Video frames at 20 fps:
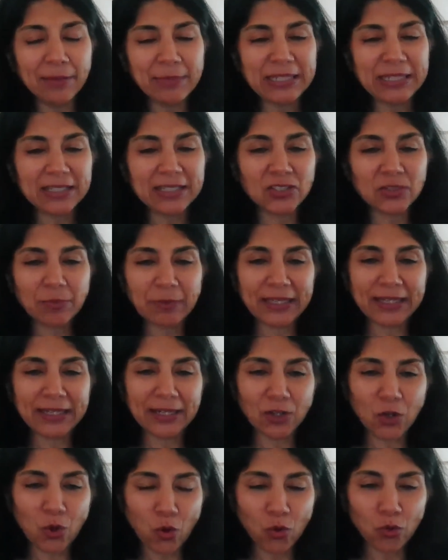in Kashmir
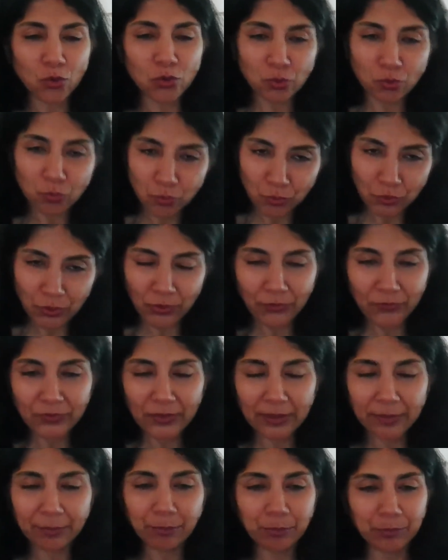and go to,
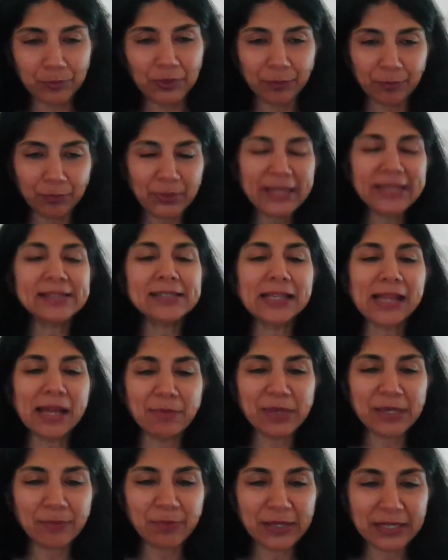the
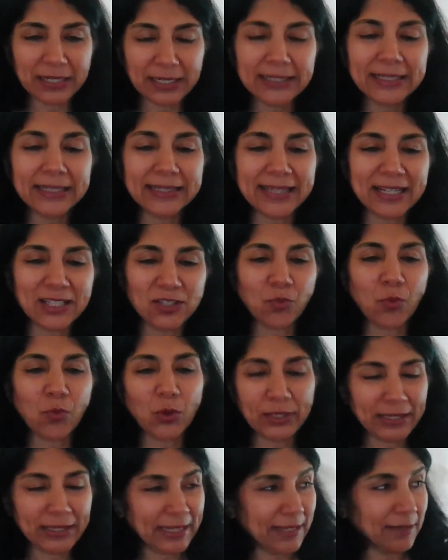pre-Islamic period. And that's
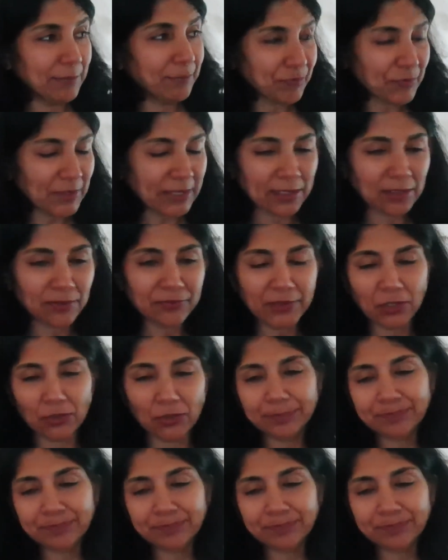what they kind of,